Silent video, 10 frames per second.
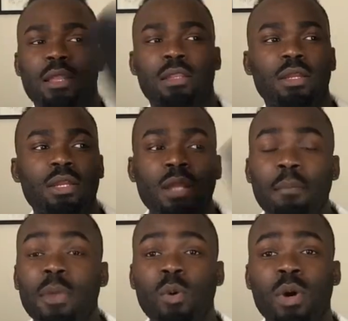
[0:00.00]
The
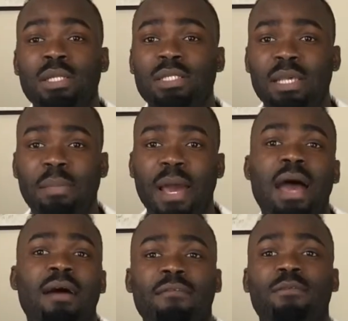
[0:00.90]
number one tip I
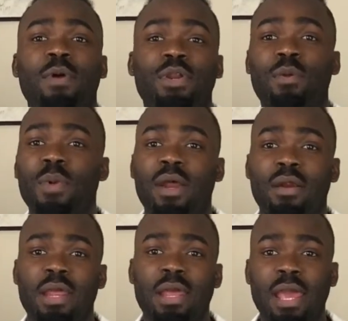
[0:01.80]
have when you're
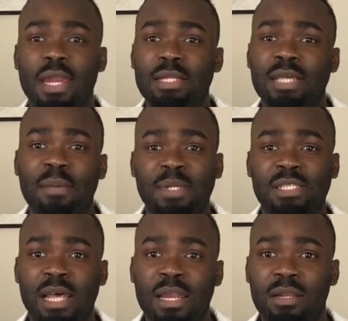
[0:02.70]
wearing any type of
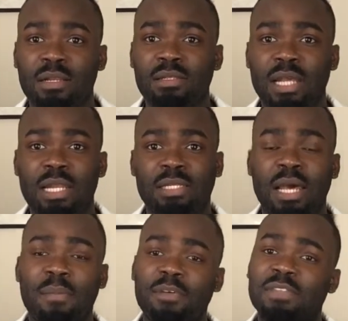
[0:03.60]
sandals, any
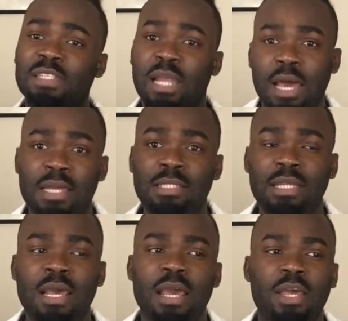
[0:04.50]
type of slides,
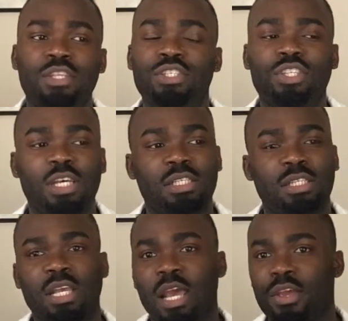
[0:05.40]
is just
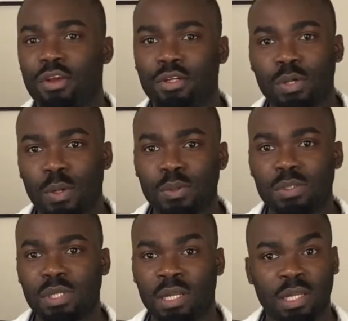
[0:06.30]
to get your
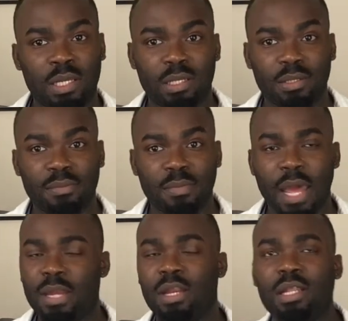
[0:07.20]
toes clean.
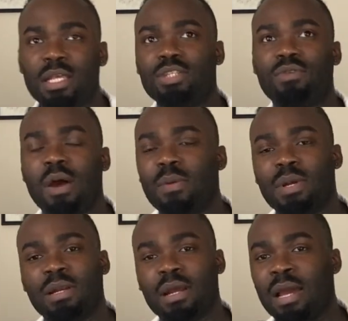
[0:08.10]
And nothing is wrong with
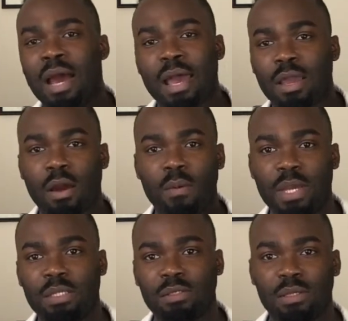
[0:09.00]
a guy
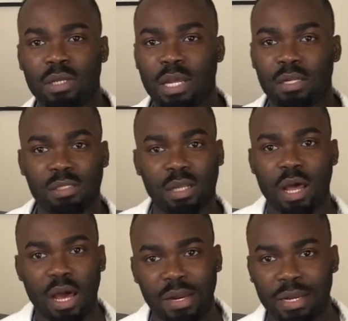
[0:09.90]
going to the nail
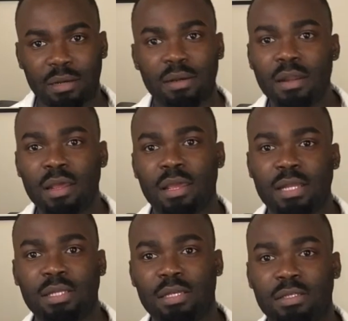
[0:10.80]
salon and
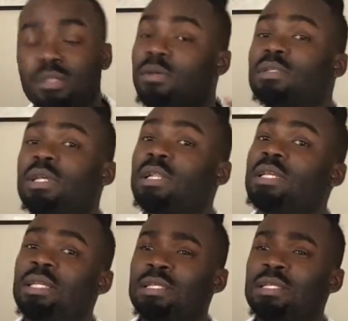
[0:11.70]
getting his toes clean.